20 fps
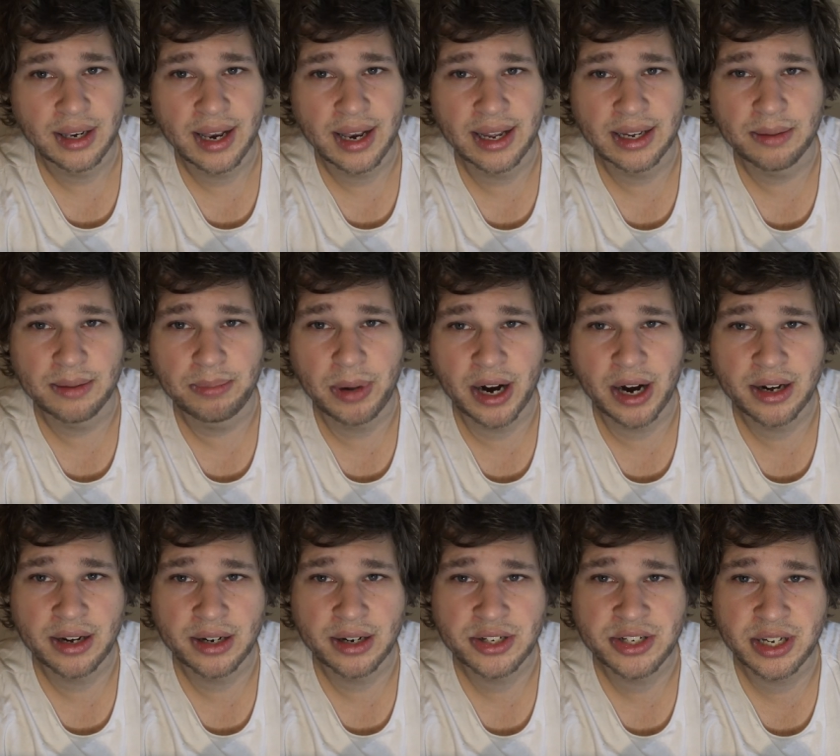like
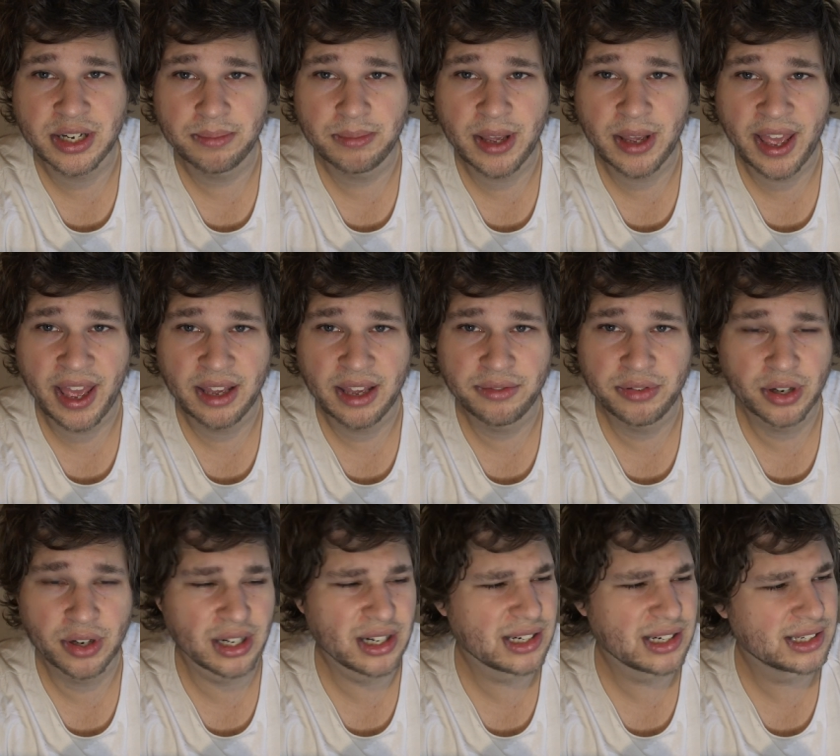partnership
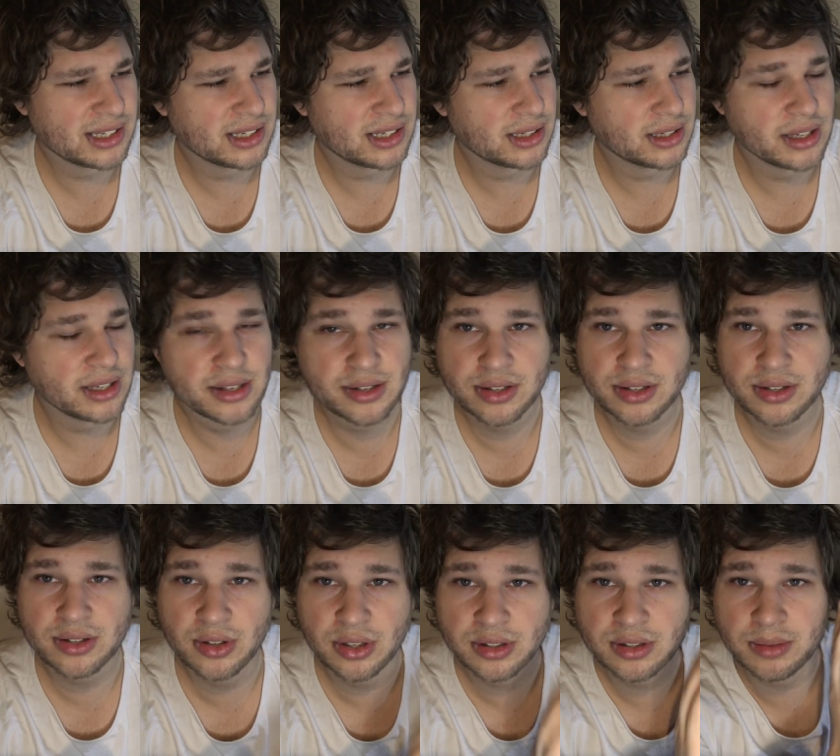behavior. This
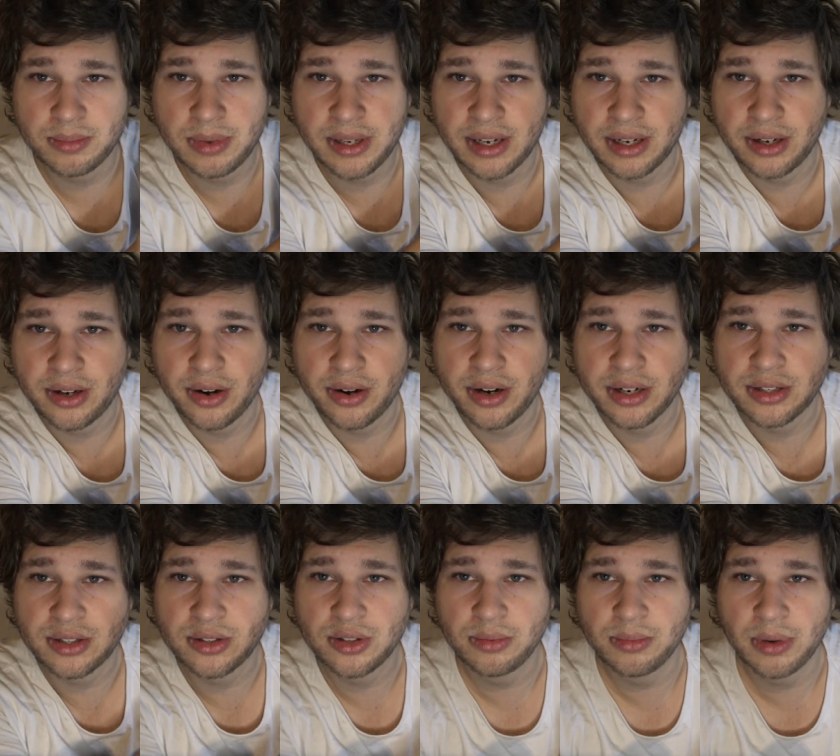is not to be
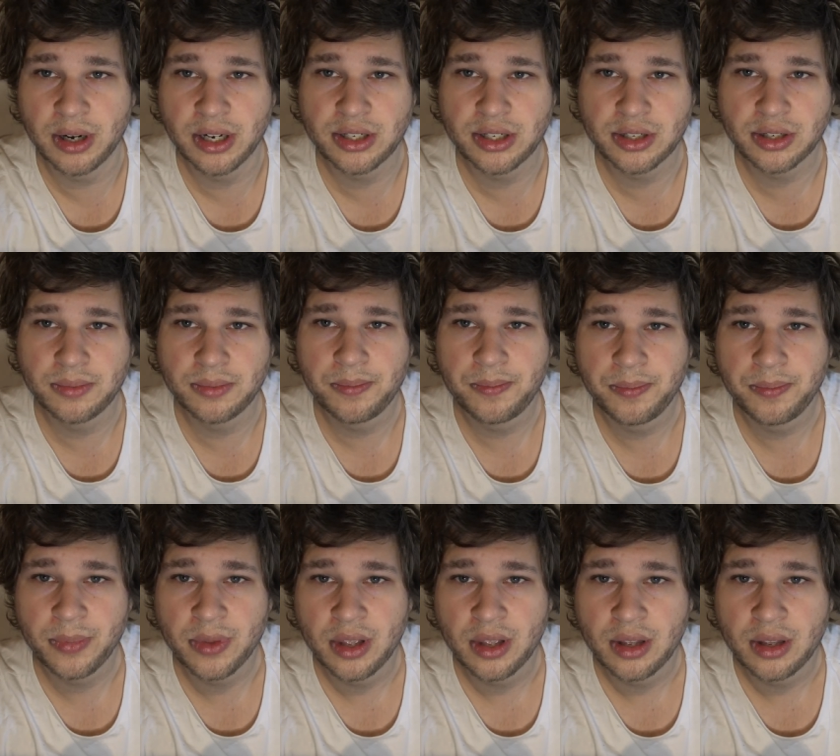encouraged too much.
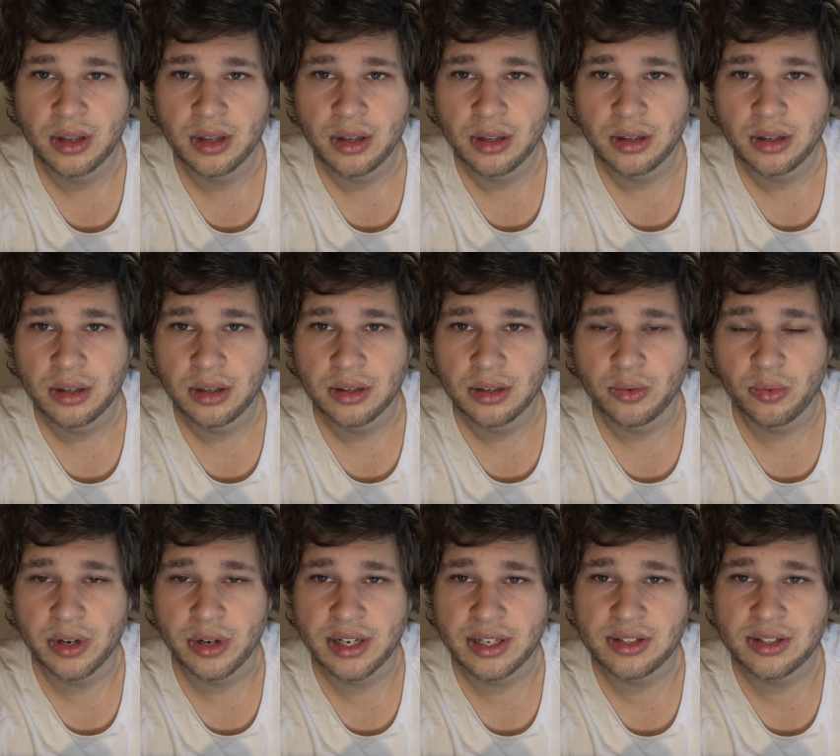
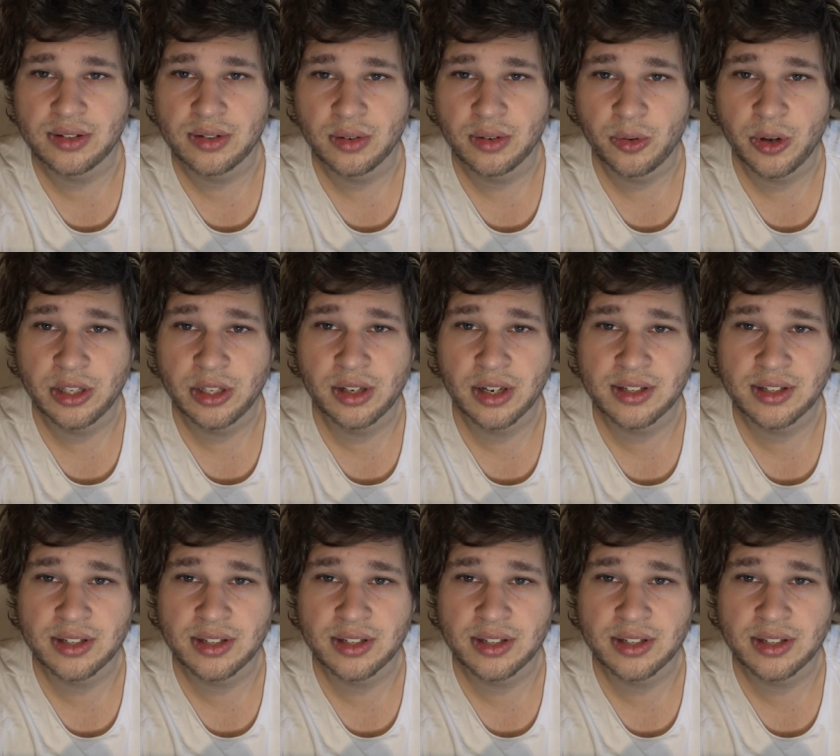When this, he